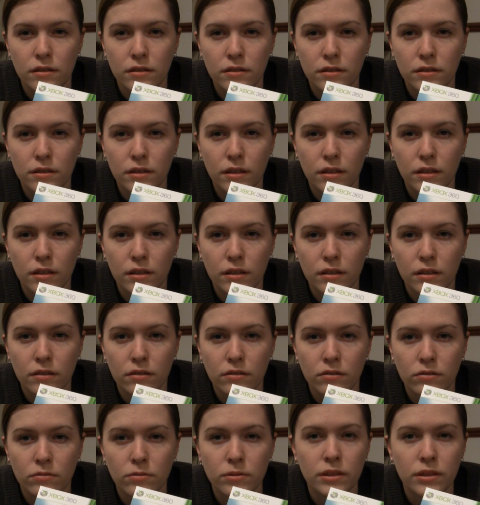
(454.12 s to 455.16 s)
Something.
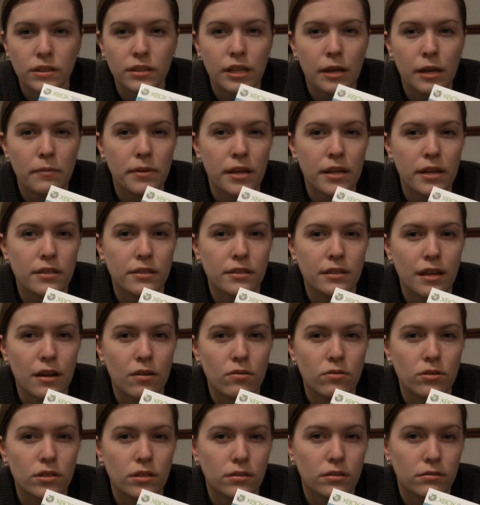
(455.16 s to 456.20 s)
Or was it the same day as
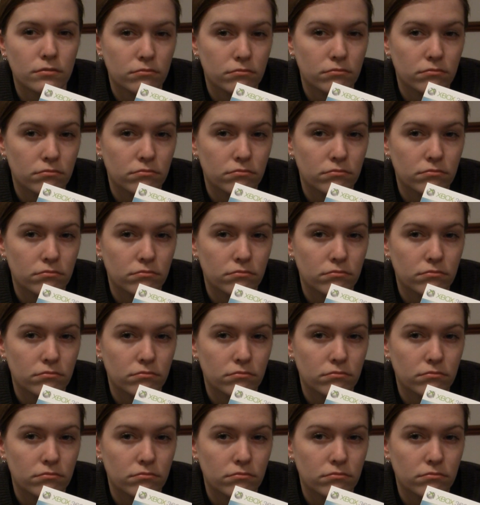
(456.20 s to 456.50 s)
Zelda?